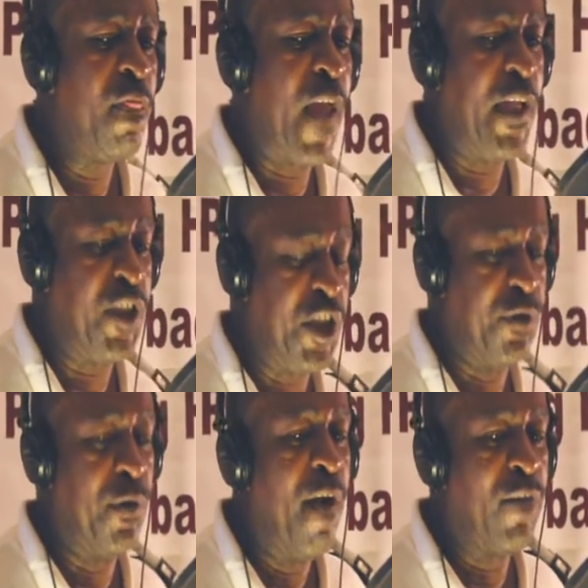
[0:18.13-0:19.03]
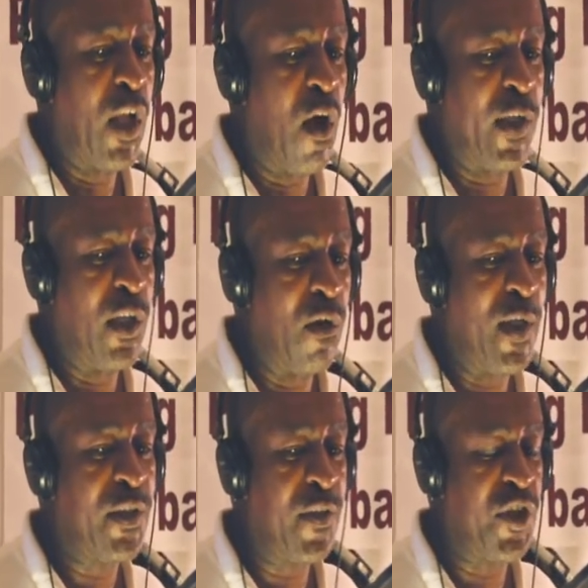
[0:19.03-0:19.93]
Thank you for logging
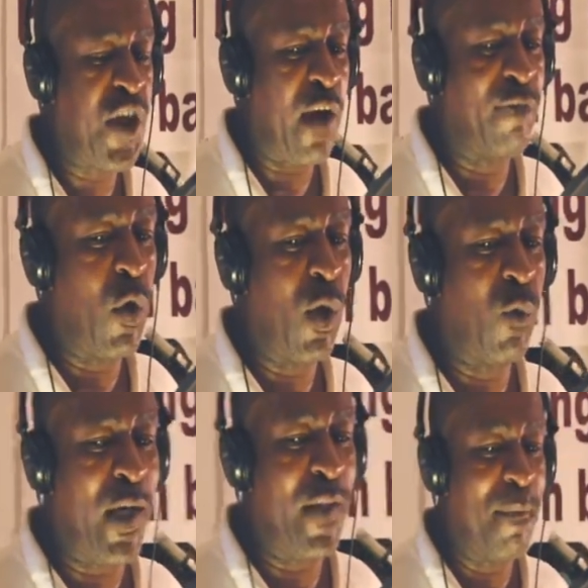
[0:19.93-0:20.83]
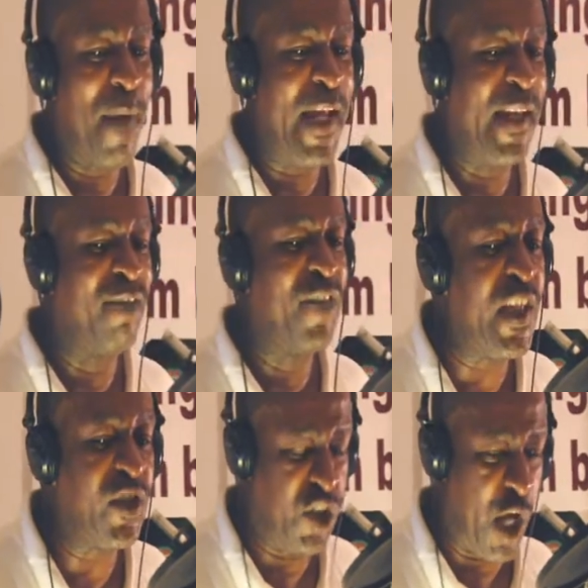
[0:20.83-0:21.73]
on to the Shackelford One of the Main
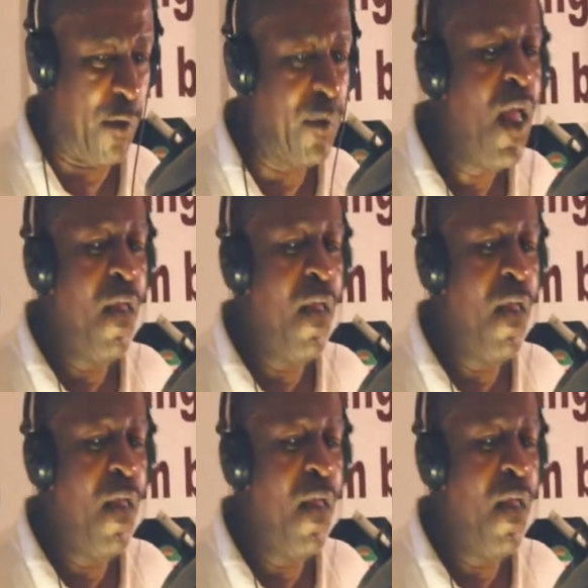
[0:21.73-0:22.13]
Event Show,